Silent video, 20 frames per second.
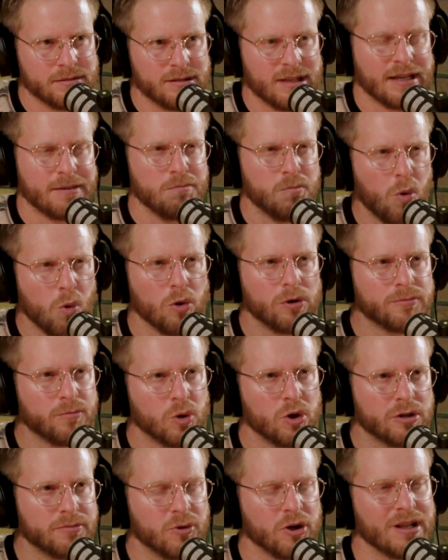Like more and
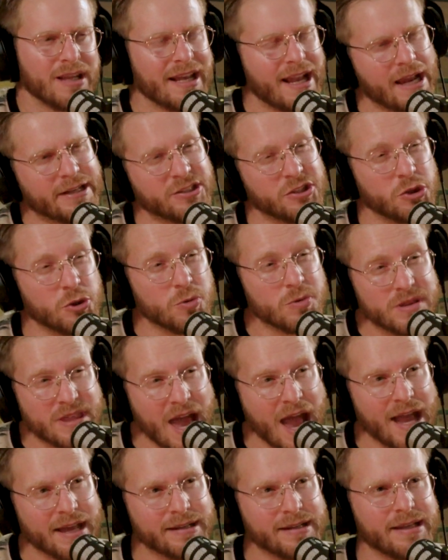more and more. Like I knew
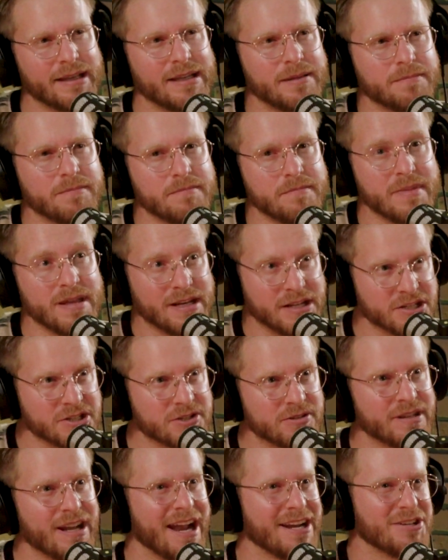that in
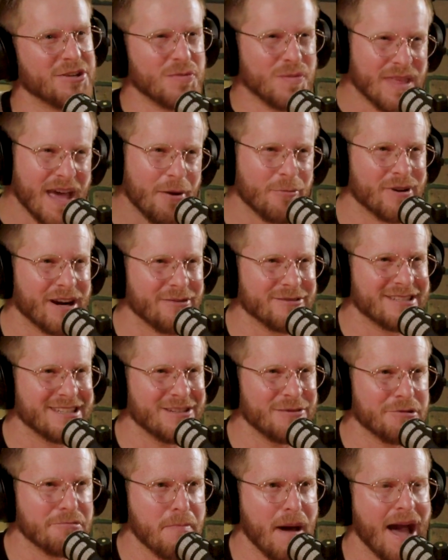ministry. I knew that when I was a
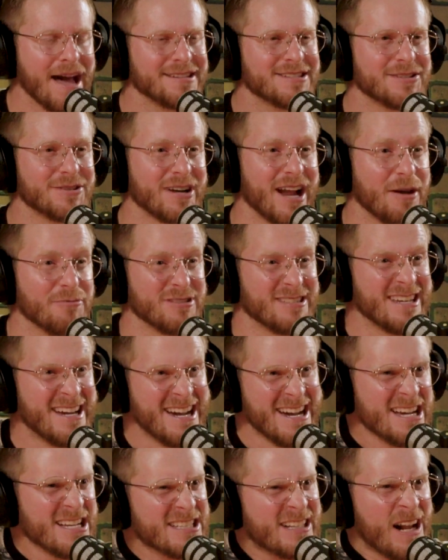youth pastor and I was,
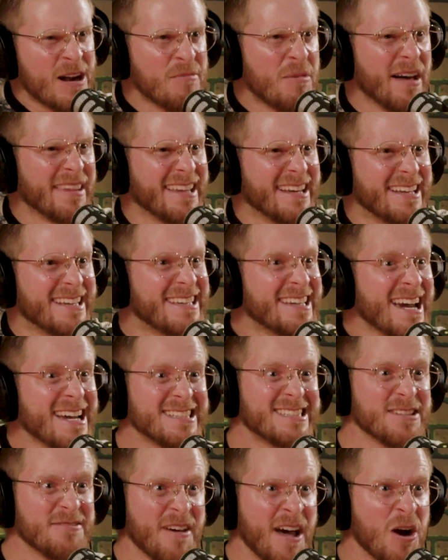come on, the
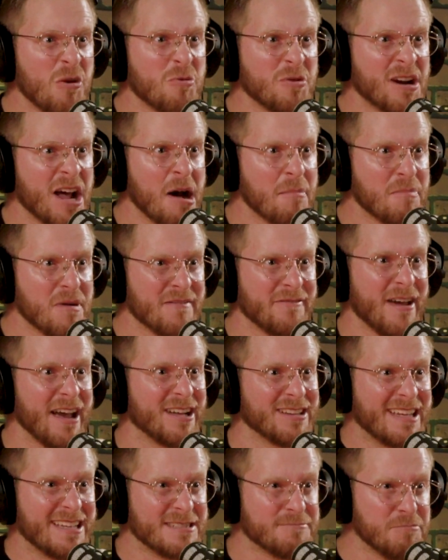gates of hell will not
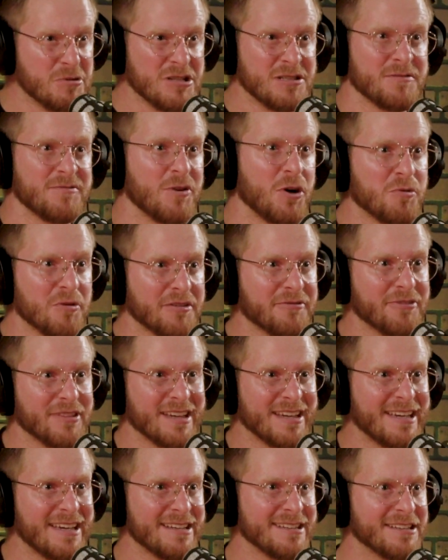prevail. Let's push forward for
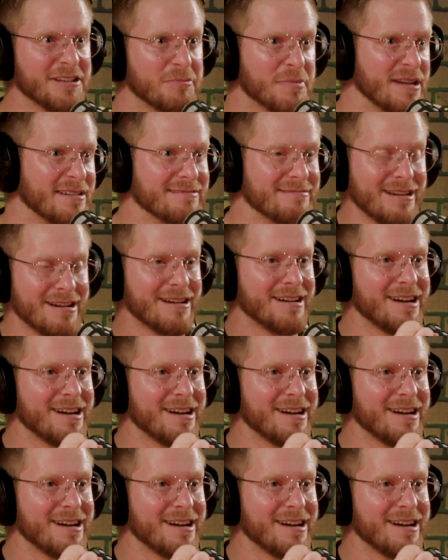the kingdom and